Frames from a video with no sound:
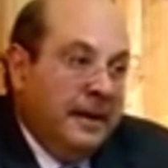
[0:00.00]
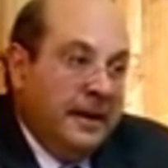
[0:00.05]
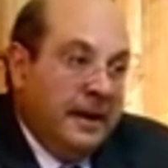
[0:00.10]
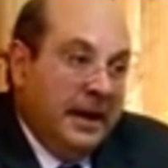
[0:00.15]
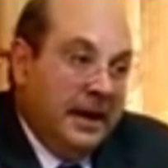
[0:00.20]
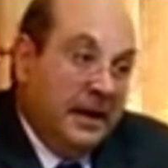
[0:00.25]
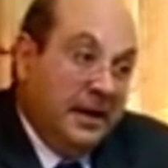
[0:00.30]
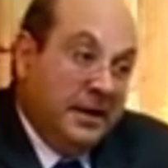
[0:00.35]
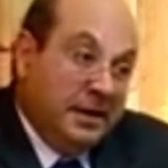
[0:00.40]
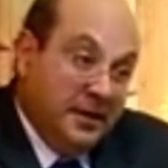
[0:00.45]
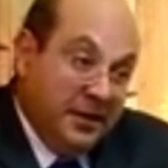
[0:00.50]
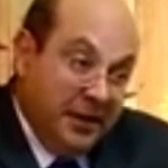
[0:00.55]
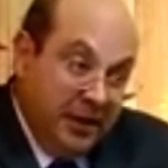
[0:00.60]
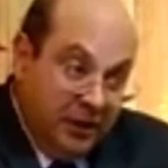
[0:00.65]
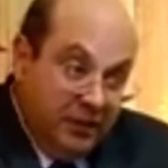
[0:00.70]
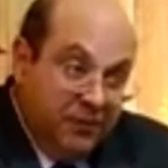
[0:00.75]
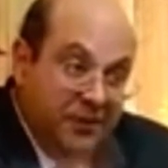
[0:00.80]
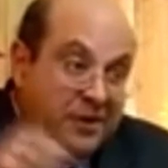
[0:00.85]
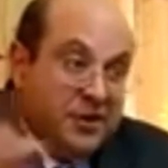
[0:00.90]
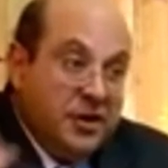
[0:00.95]
And it is
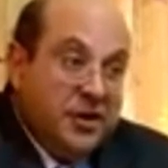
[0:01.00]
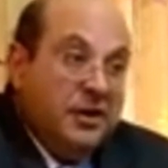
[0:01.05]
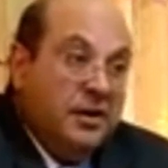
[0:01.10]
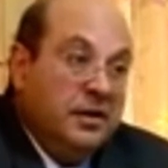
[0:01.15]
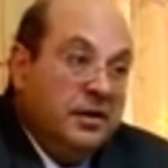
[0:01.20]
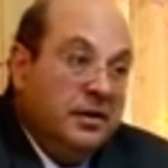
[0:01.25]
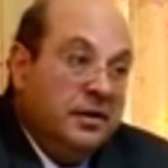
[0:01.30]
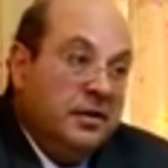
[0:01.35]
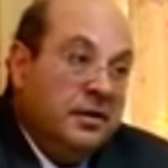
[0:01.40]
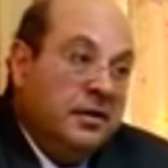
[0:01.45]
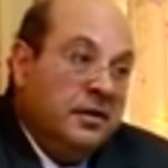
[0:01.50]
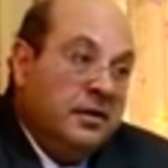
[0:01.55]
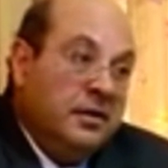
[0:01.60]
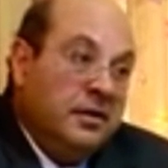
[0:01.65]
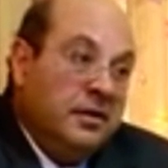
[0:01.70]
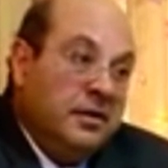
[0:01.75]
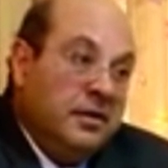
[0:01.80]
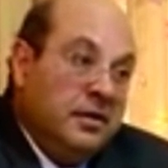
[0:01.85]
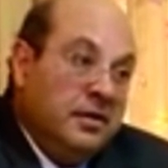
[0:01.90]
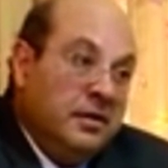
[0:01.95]
his vision
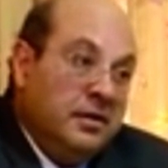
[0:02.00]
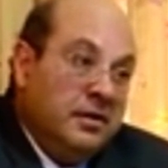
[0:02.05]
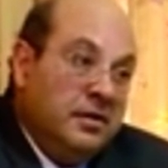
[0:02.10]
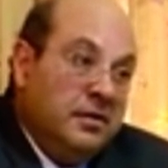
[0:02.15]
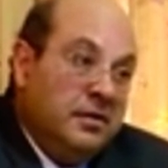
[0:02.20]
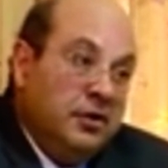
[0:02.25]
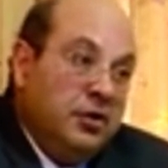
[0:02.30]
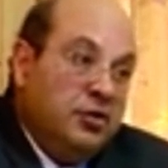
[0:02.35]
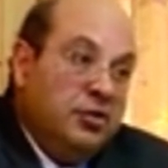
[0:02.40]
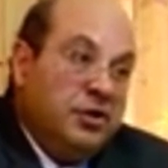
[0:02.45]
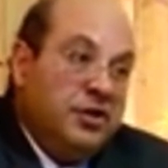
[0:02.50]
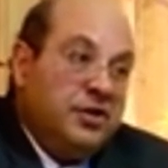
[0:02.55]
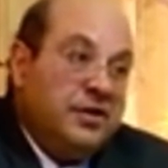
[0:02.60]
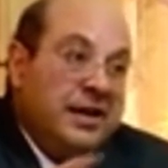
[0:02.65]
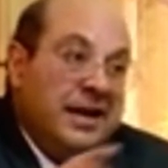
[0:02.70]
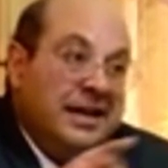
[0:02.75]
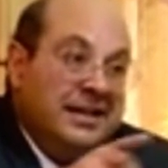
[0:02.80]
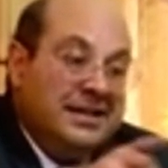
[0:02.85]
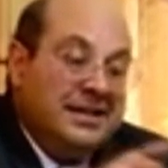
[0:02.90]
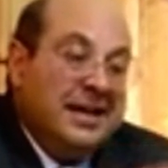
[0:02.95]
which was
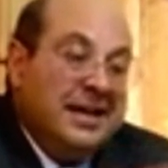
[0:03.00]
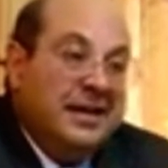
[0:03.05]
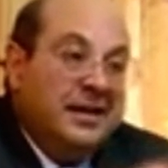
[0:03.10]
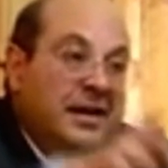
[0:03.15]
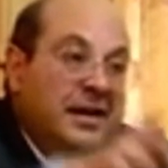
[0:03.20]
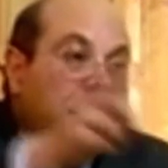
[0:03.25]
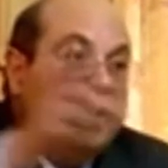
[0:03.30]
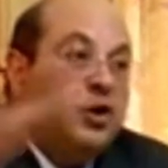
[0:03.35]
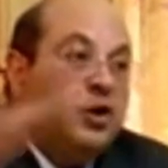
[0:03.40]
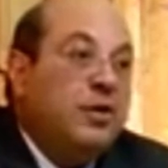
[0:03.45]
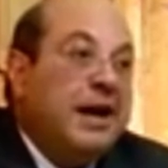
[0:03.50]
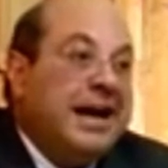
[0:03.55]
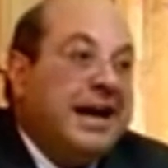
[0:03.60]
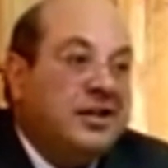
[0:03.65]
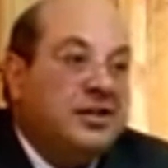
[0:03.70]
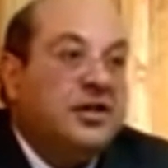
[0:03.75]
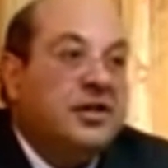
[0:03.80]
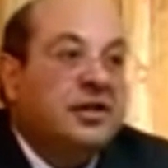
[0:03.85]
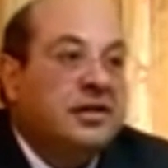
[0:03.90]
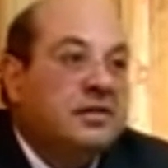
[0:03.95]
translated into
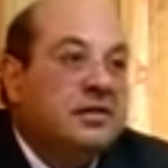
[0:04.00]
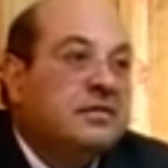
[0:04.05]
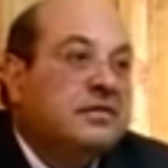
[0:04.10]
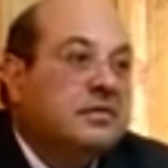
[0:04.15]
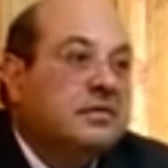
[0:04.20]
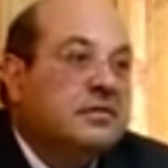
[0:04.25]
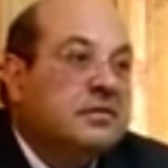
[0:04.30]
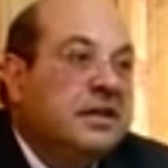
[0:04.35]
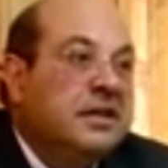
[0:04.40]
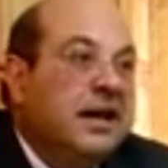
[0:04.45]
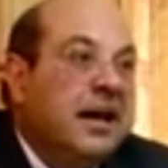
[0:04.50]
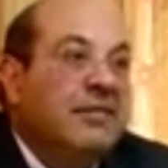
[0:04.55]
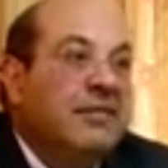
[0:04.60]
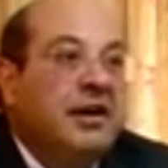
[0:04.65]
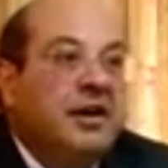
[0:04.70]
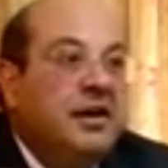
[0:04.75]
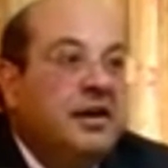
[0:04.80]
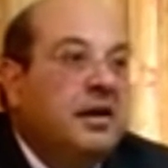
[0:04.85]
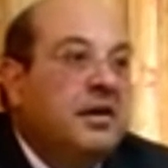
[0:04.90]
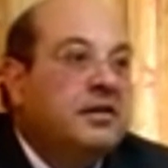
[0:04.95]
action
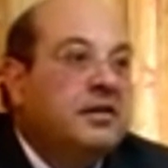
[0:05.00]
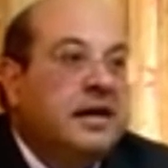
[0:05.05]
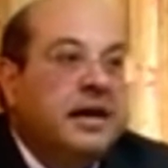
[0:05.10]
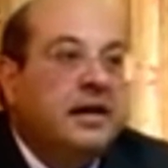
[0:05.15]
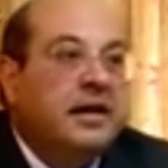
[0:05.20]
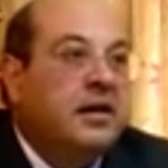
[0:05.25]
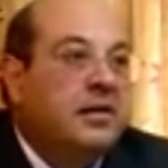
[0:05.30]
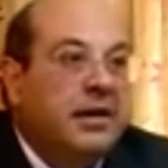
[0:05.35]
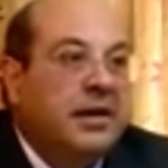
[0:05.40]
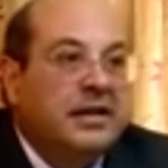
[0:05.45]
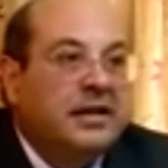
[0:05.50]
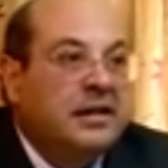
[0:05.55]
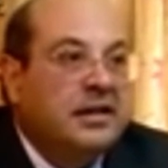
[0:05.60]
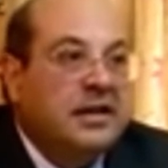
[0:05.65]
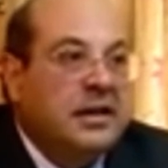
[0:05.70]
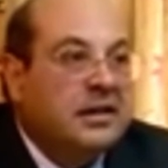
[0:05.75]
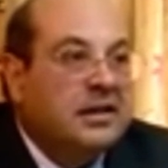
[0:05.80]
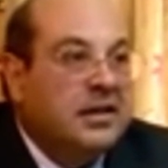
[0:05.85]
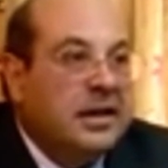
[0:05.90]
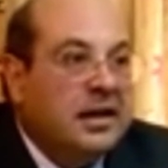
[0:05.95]
11 years later by the
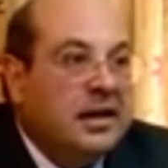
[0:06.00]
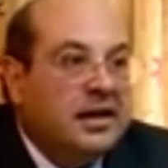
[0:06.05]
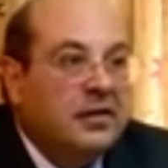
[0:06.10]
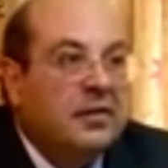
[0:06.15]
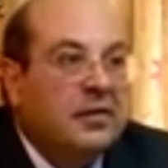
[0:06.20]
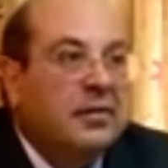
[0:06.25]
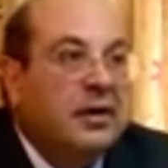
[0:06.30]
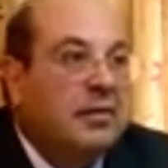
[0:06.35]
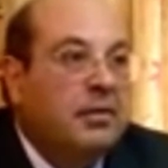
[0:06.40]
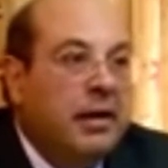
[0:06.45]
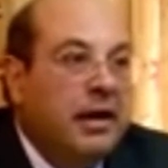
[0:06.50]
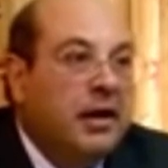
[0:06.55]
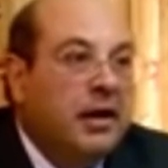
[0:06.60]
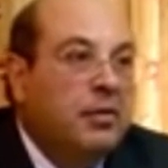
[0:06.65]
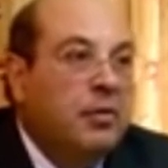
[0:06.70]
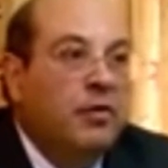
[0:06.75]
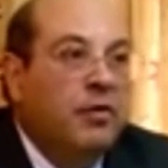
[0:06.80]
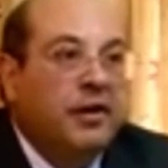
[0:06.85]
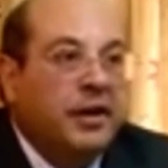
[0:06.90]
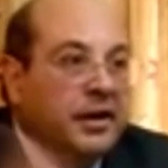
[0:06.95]
Janta government by
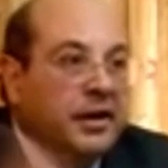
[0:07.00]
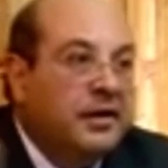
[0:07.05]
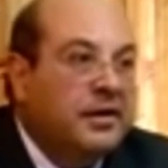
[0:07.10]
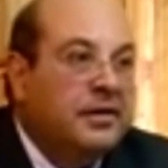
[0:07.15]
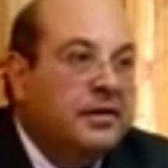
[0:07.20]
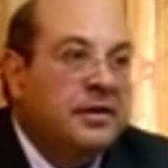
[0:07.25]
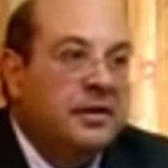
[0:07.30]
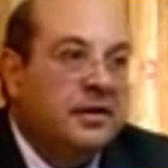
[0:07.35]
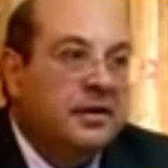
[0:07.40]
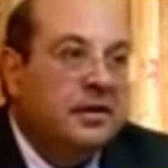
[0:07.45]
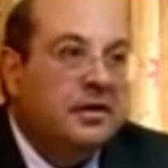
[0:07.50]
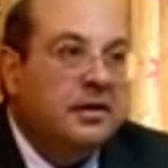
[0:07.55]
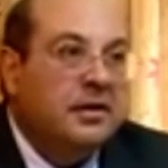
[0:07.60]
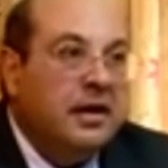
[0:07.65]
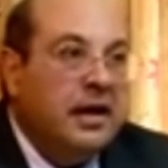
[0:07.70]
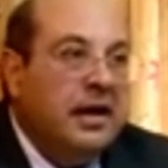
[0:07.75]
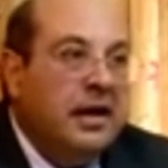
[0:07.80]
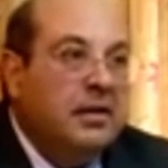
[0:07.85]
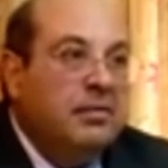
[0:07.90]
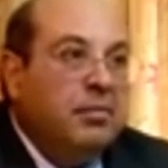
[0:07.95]
removing it
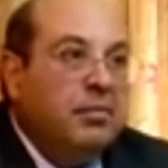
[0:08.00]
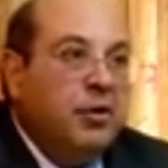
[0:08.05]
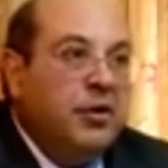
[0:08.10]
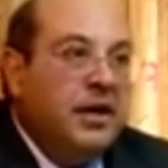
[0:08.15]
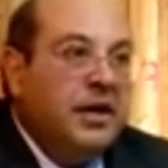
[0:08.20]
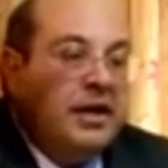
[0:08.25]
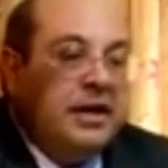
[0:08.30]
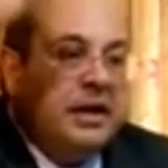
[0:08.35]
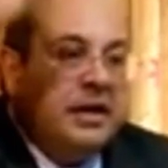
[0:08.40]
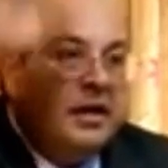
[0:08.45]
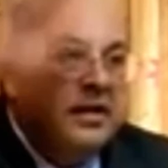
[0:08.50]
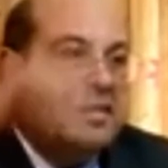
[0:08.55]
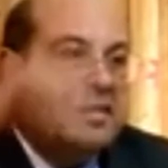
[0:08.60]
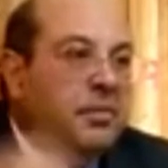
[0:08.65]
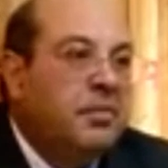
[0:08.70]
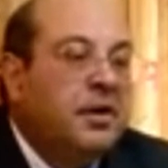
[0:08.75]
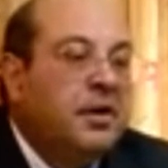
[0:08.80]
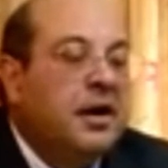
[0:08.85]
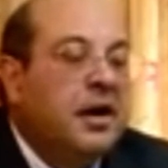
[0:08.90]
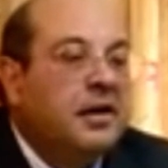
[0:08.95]
and putting it in a
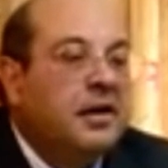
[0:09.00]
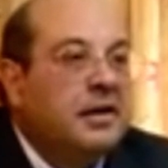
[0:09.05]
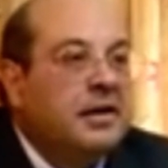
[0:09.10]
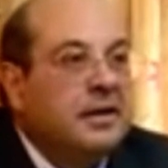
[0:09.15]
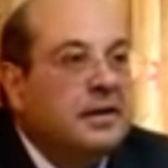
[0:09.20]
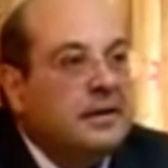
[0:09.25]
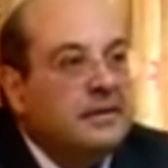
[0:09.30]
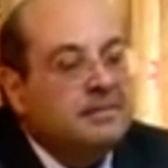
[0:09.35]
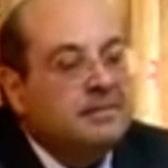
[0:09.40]
separate article.